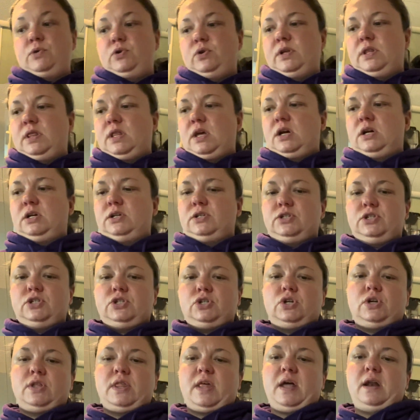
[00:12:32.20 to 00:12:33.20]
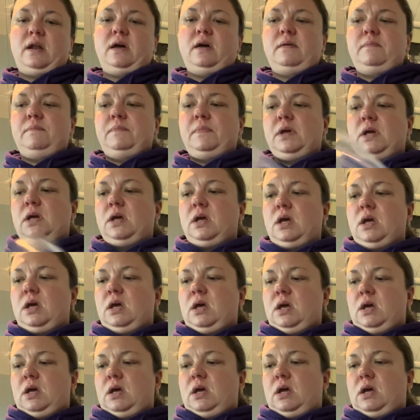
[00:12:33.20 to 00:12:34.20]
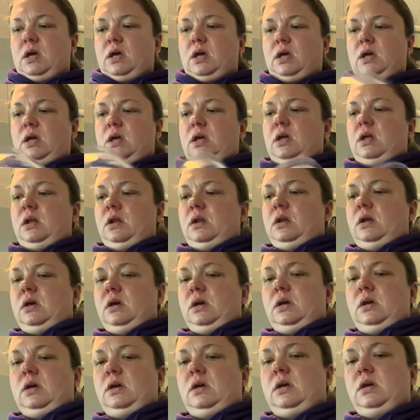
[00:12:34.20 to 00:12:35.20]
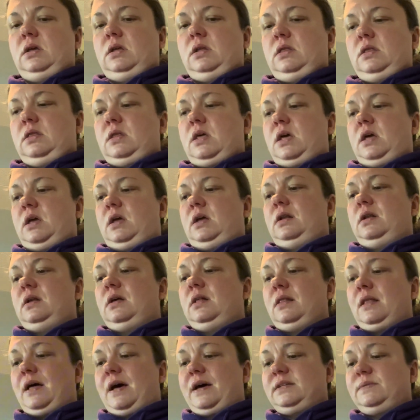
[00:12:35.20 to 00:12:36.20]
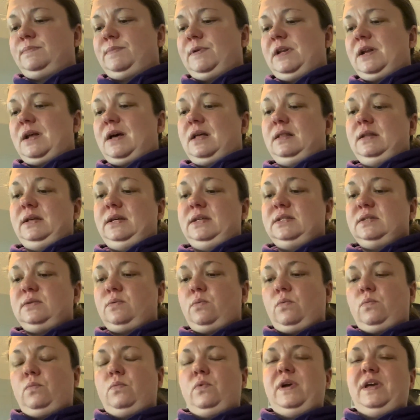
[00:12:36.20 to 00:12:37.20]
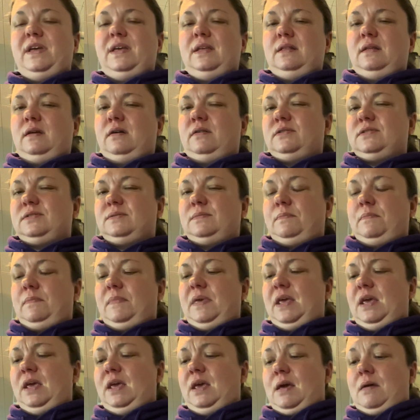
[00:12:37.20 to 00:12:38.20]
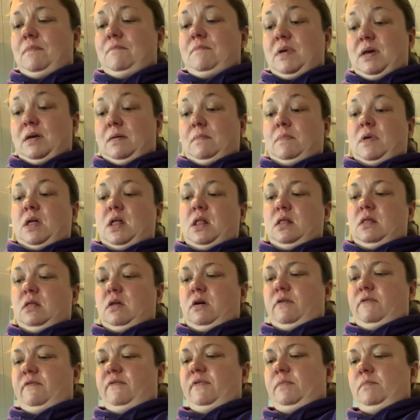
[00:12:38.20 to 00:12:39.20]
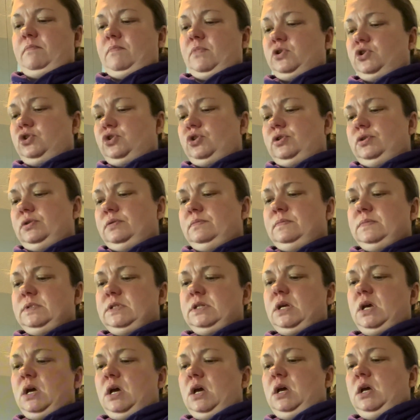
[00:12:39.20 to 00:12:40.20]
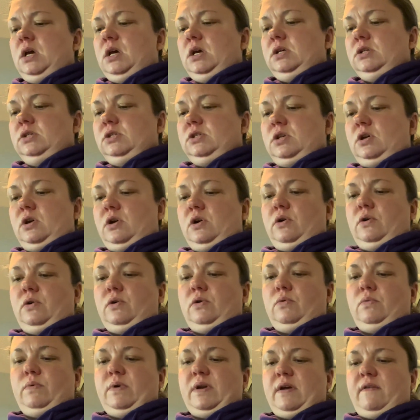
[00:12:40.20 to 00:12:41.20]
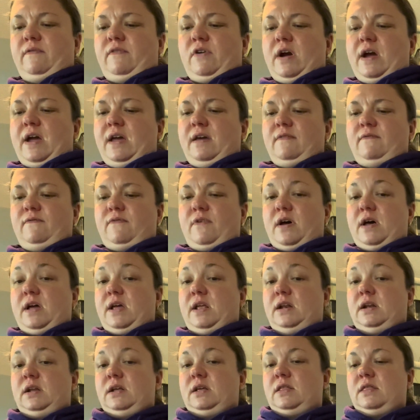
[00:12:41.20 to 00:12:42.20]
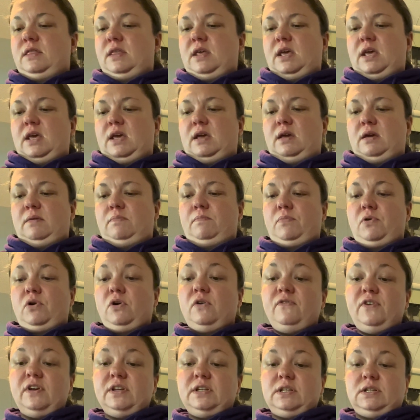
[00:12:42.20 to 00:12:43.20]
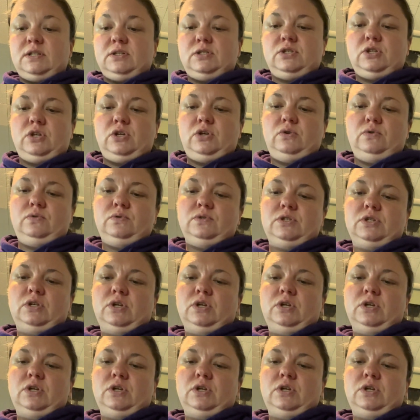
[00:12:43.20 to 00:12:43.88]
in there and stir that up. And then last but not least, me and Bim love mushrooms. So whenever I can find the perfect excuse